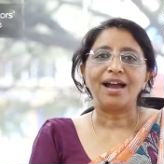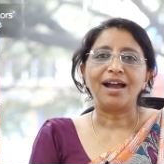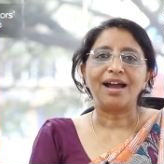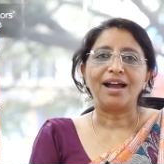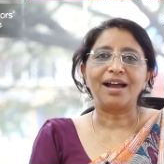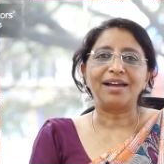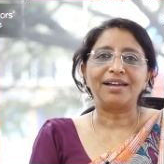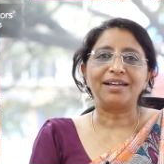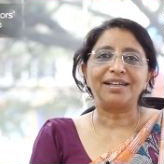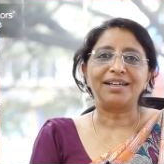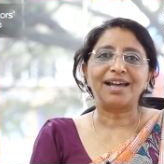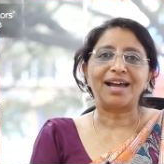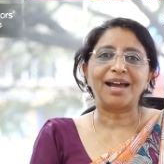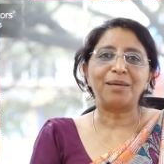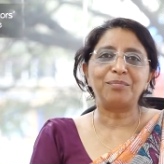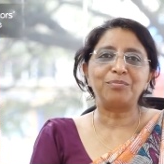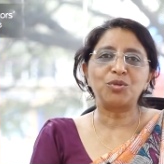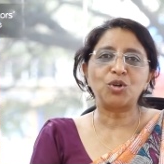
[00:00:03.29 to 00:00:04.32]
Hi,
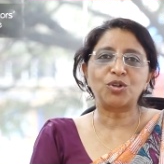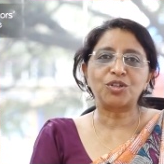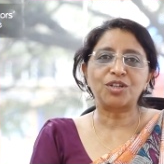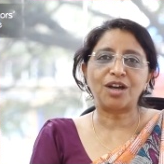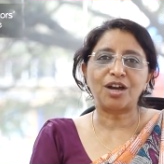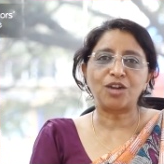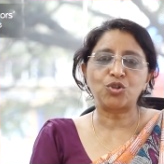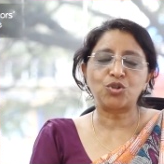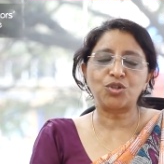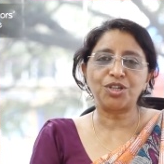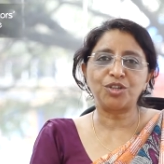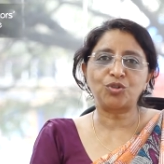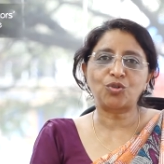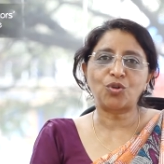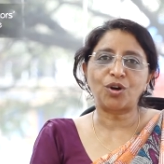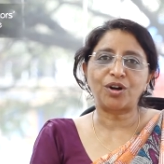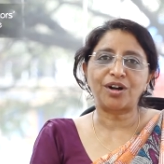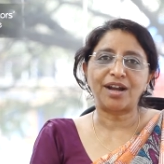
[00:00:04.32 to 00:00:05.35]
I'm Dr. Ashoojit
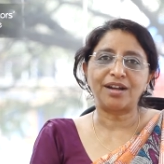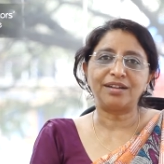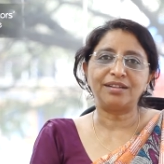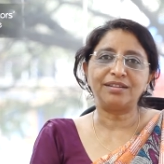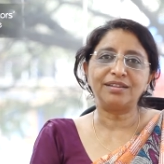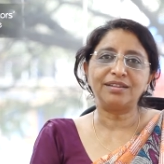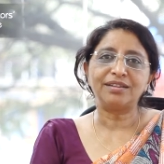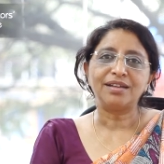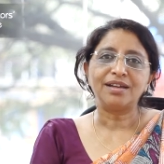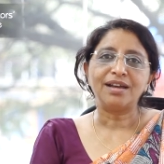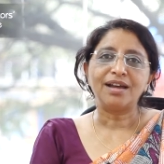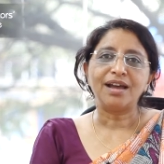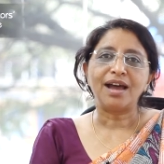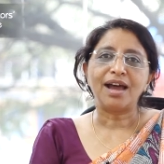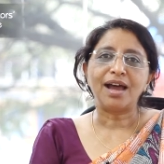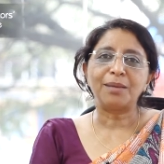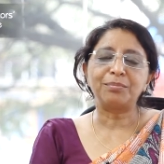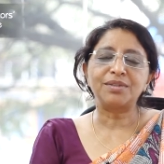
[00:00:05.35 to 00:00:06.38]
Kaur Anand.
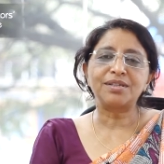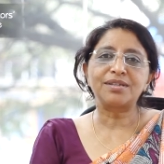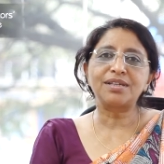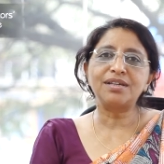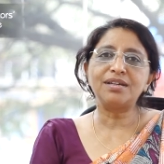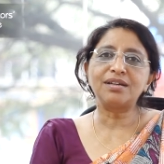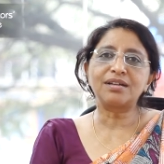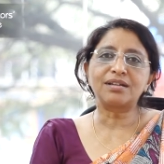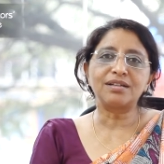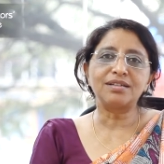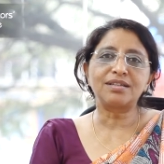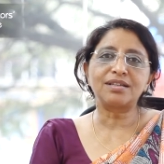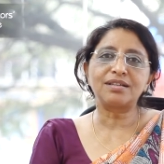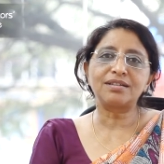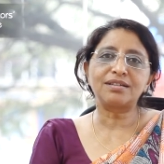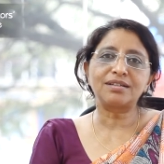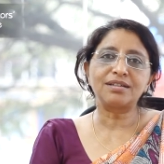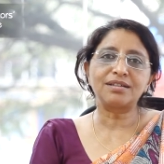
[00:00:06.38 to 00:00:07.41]
I'm the senior
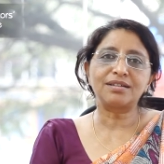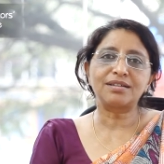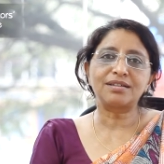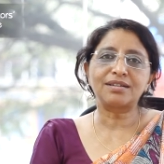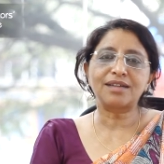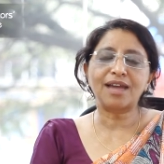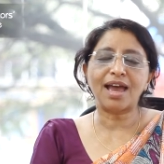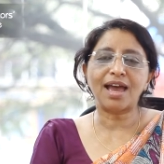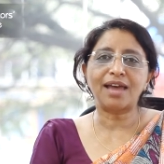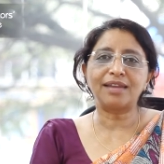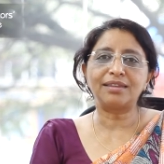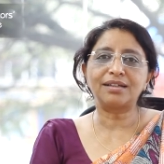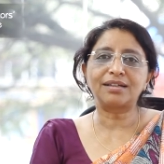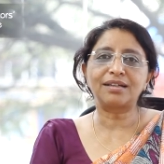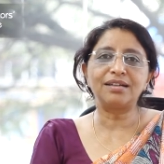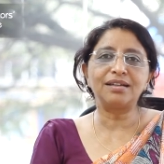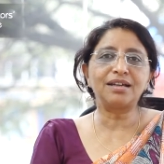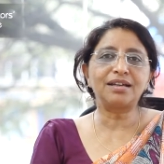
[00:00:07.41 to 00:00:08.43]
consultant and the
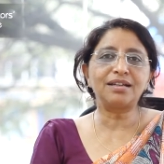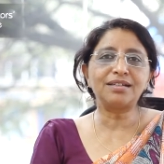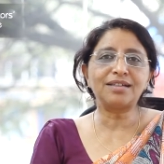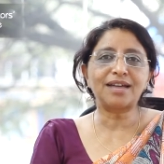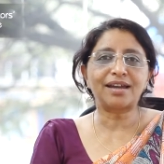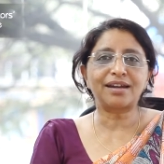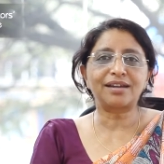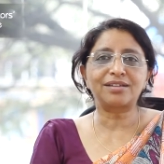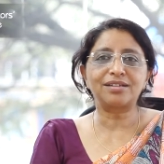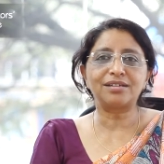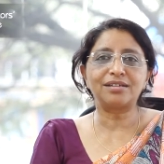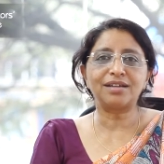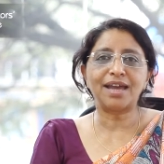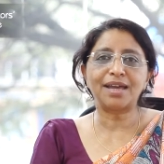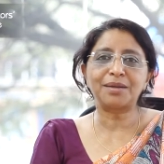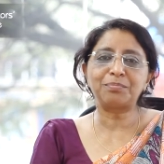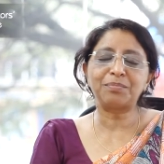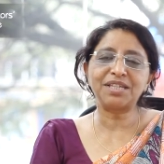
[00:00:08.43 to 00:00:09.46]
clinical director
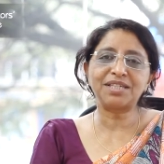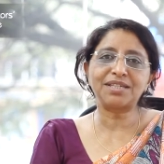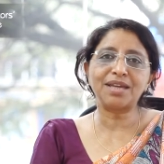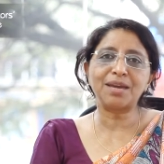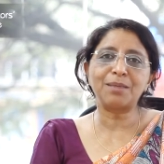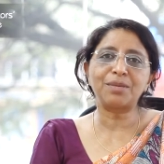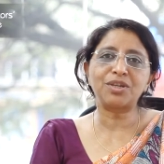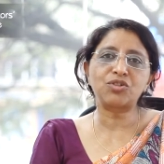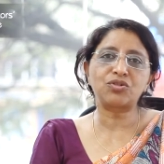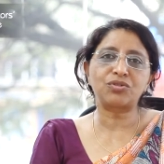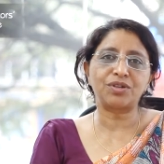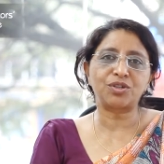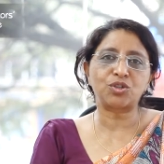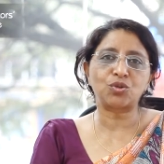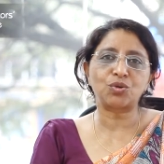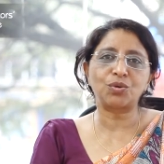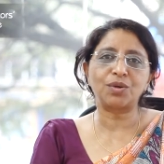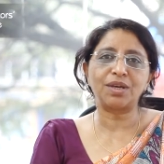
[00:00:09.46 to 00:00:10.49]
at PCMH
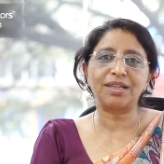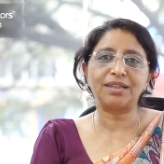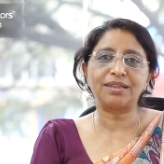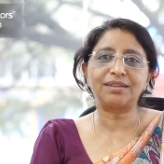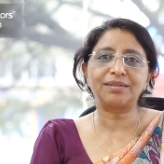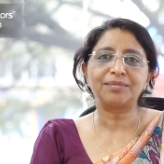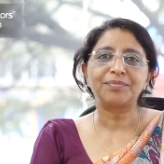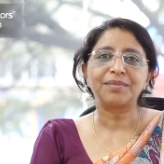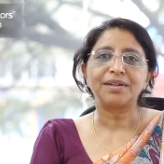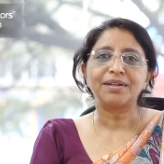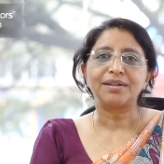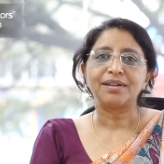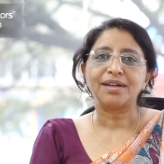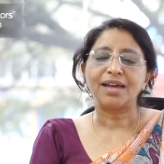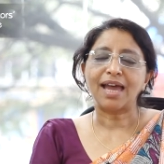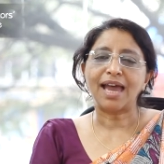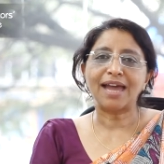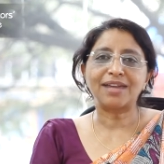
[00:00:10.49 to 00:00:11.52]
Restore Health
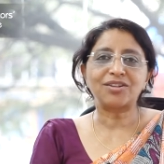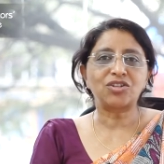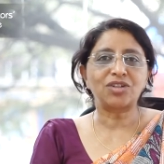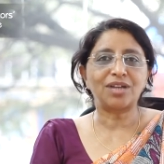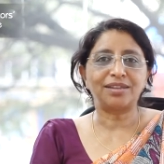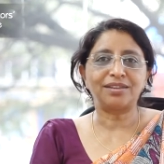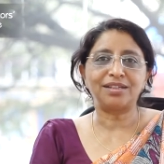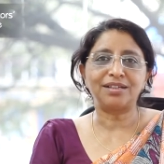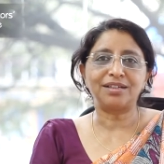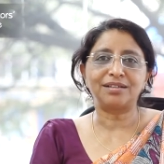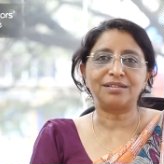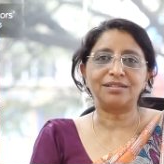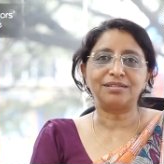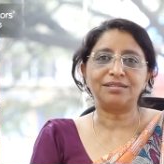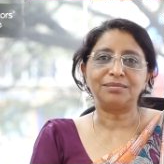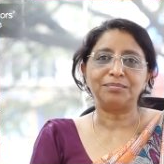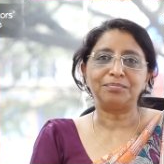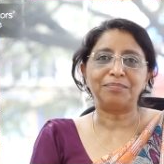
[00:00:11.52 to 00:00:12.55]
at
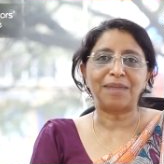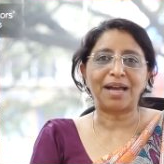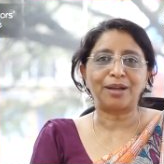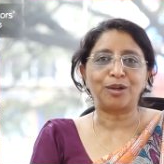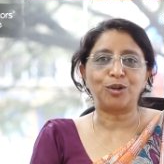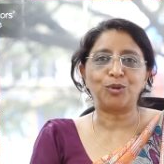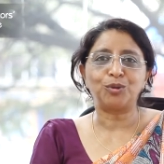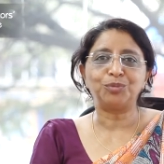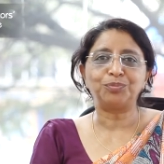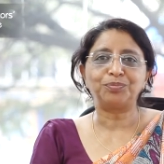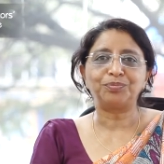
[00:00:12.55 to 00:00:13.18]
Shantinagar, Bangalore.